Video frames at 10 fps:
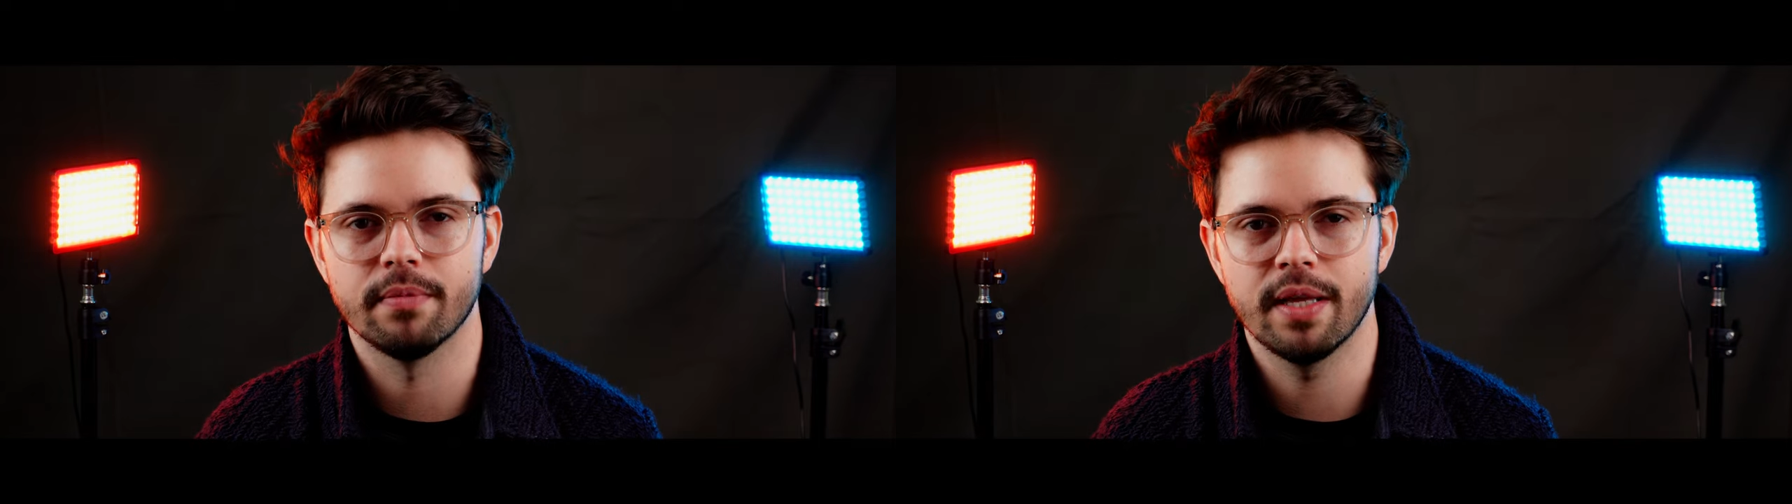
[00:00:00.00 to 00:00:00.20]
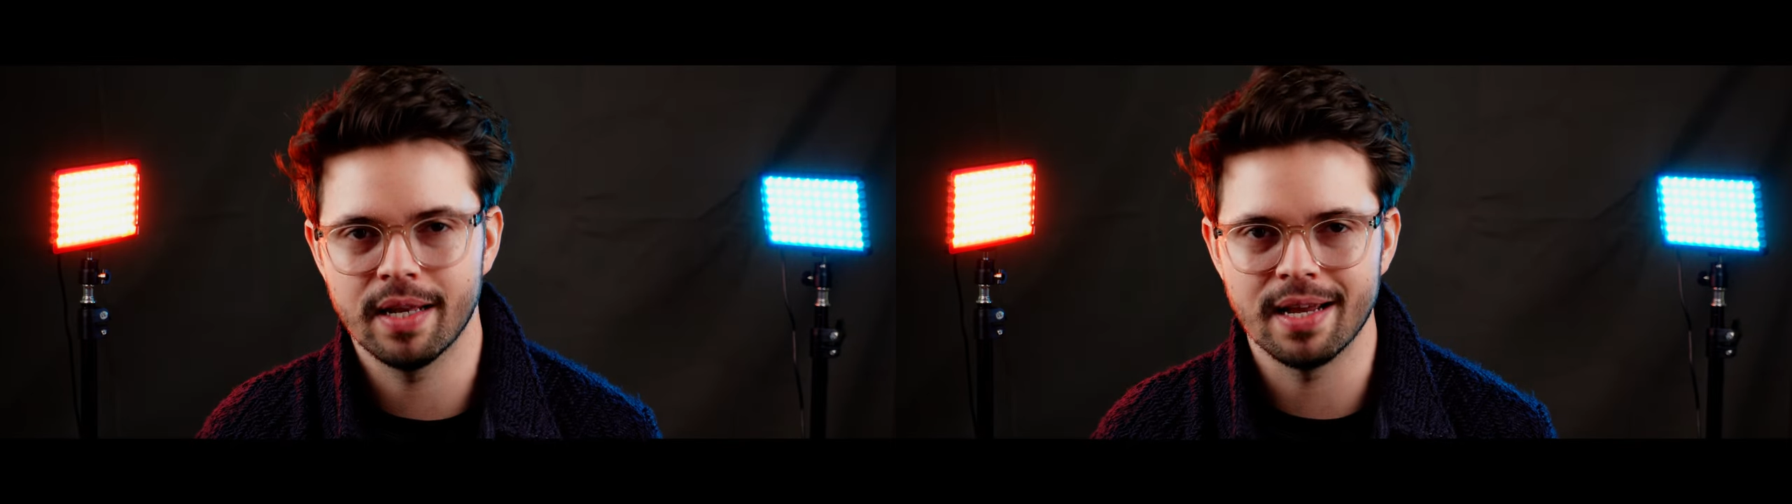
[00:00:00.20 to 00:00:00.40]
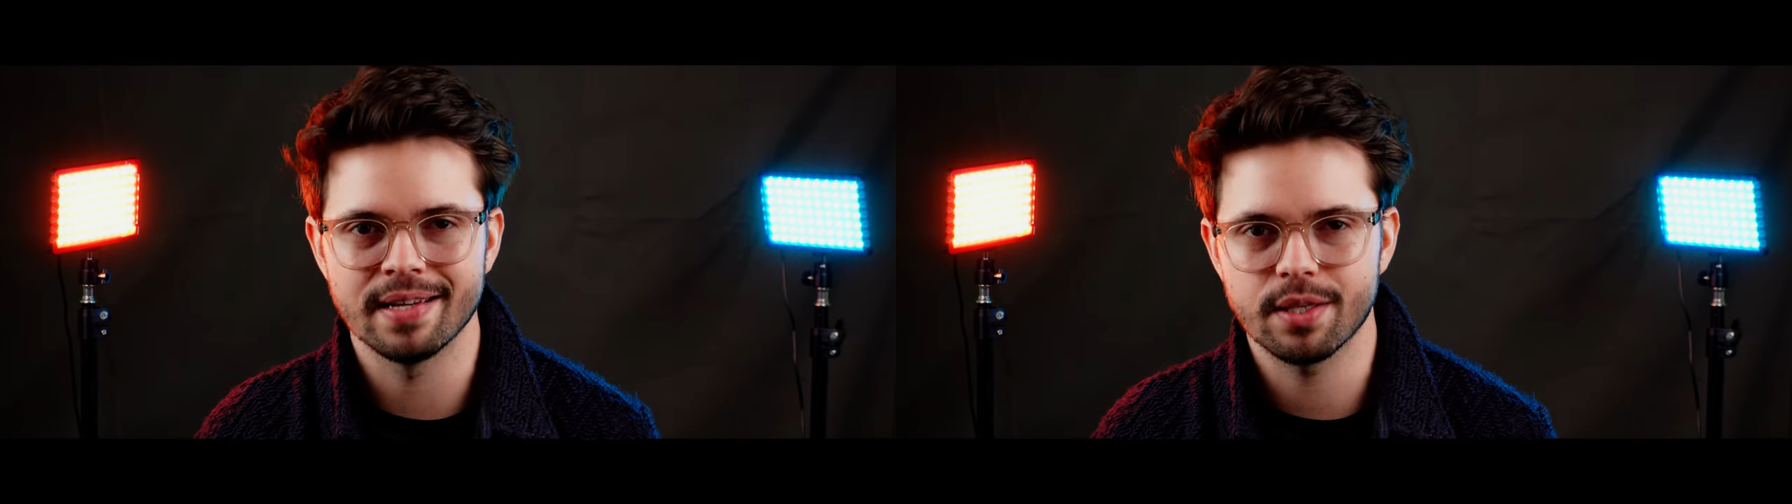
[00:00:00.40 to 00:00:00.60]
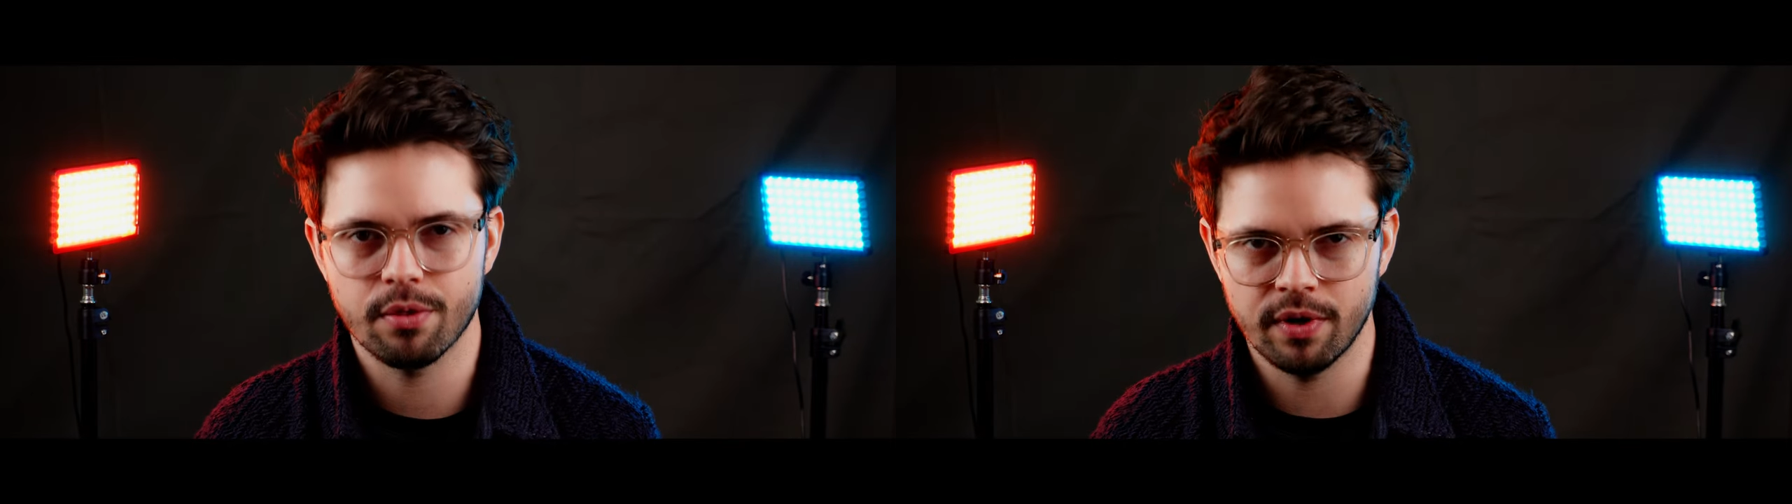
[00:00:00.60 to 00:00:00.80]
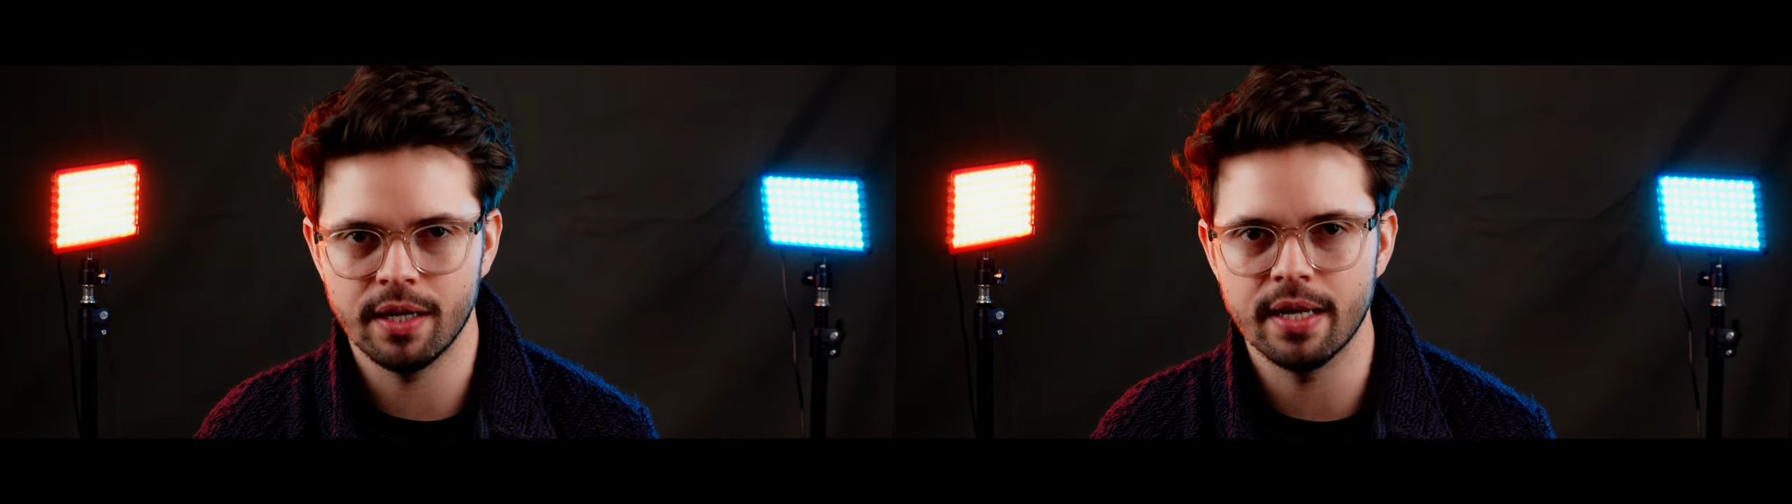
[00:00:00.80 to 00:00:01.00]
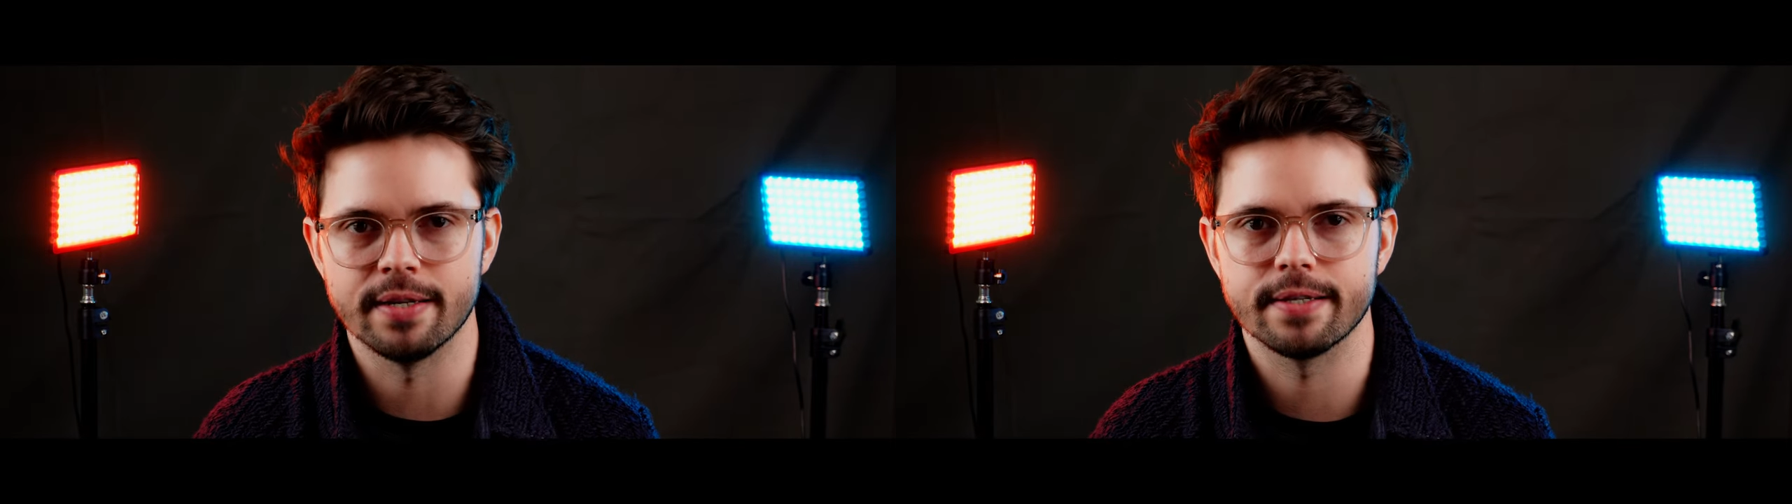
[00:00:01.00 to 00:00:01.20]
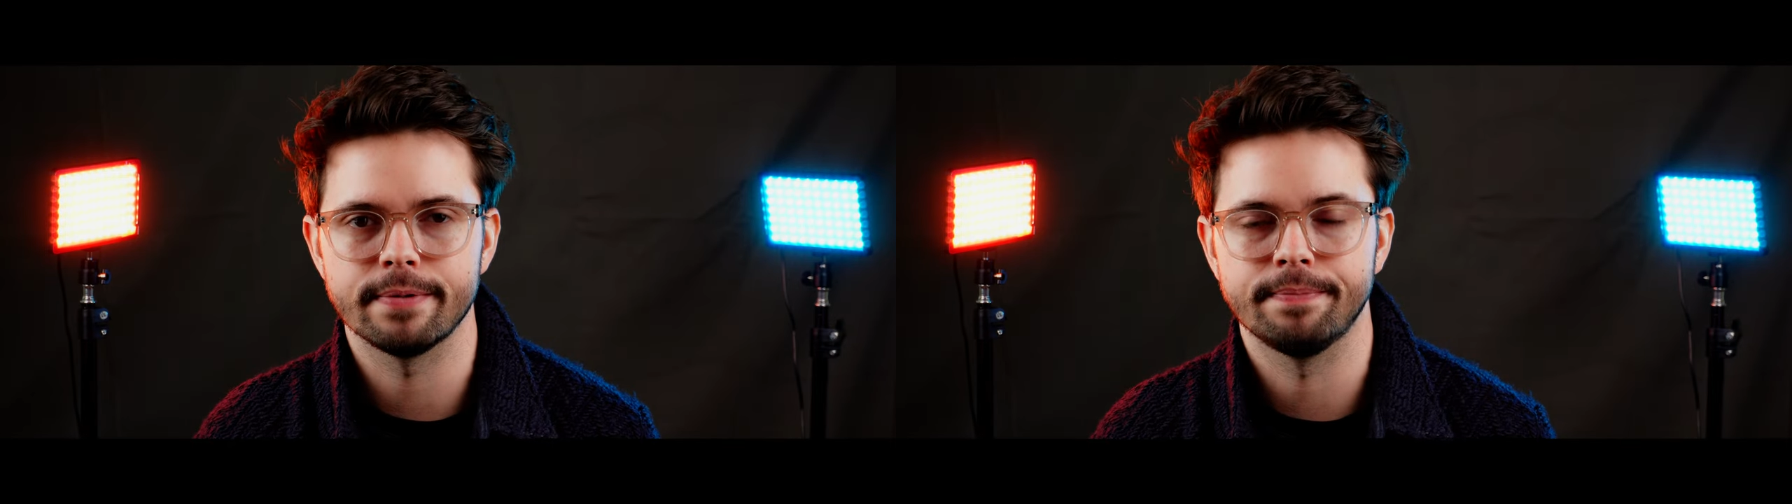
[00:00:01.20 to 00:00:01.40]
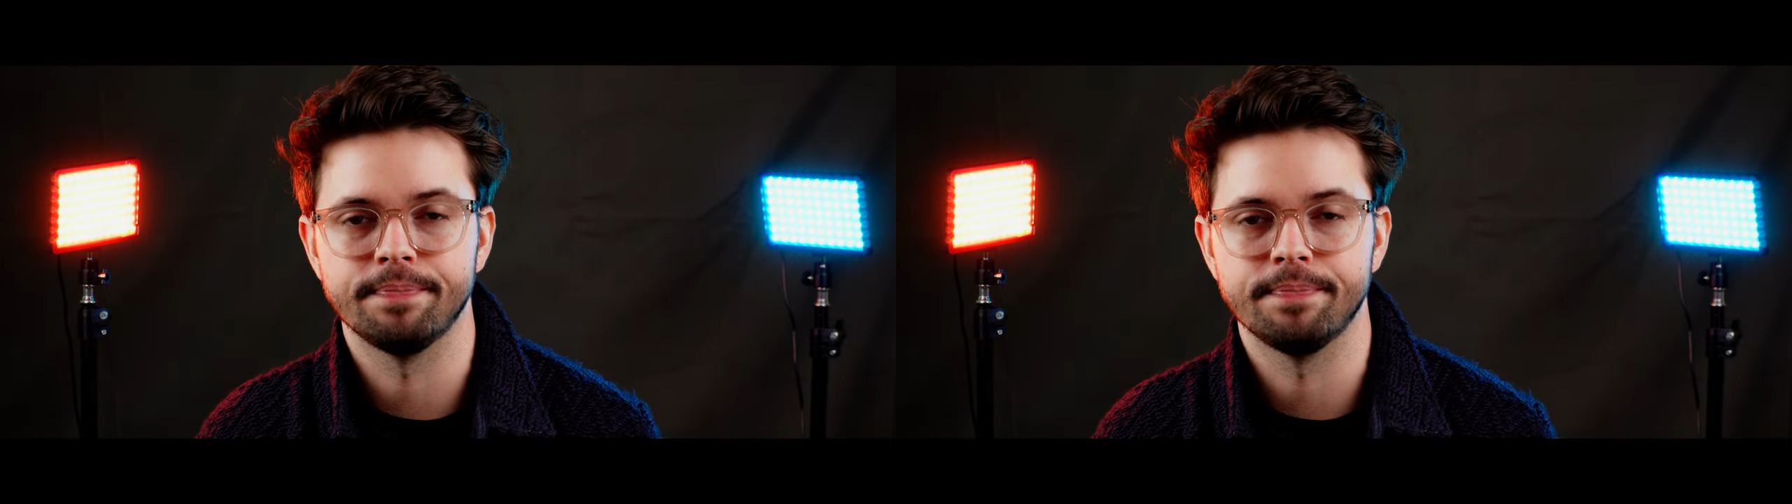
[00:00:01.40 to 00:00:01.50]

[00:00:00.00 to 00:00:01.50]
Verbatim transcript: in the last three years.